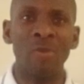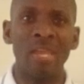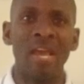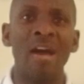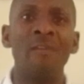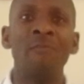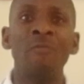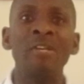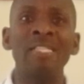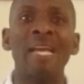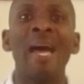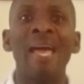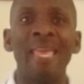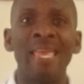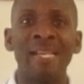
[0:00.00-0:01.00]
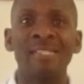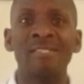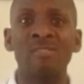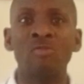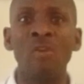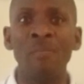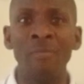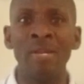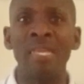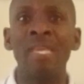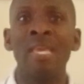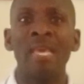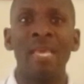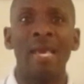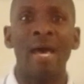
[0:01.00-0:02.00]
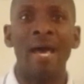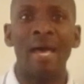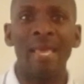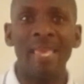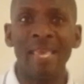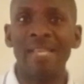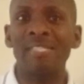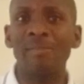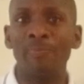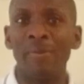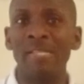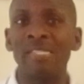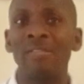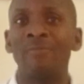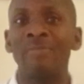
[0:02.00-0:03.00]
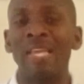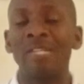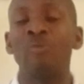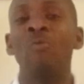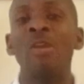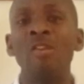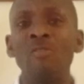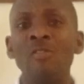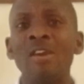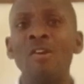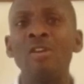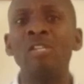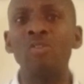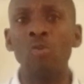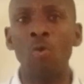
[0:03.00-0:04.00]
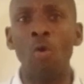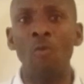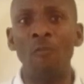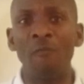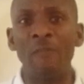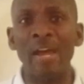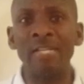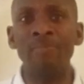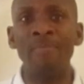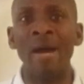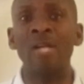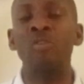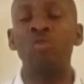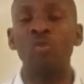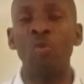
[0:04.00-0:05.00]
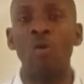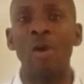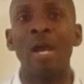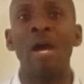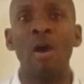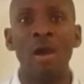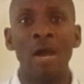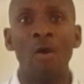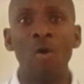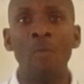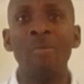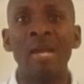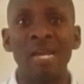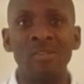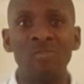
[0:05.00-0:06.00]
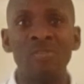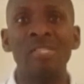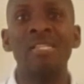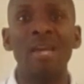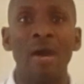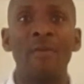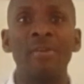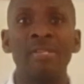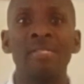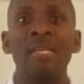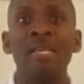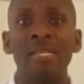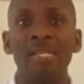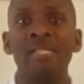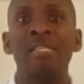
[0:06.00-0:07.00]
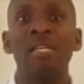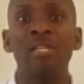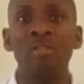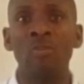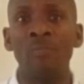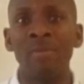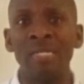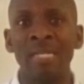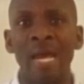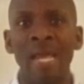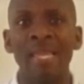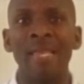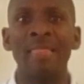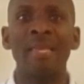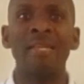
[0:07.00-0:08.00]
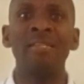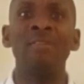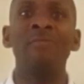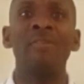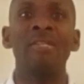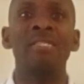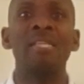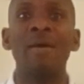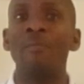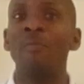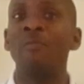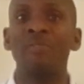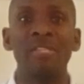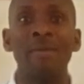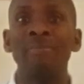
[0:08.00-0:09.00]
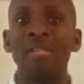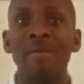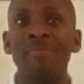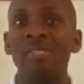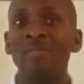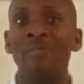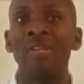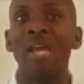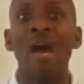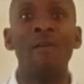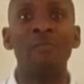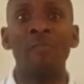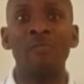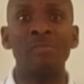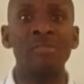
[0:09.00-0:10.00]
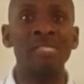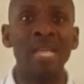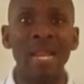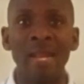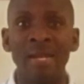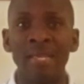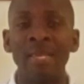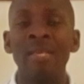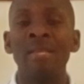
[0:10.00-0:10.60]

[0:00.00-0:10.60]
we have, which are extremely expensive, that when you're going to convert back to your home country's carries, is a little bit higher than even sometimes even half of your salary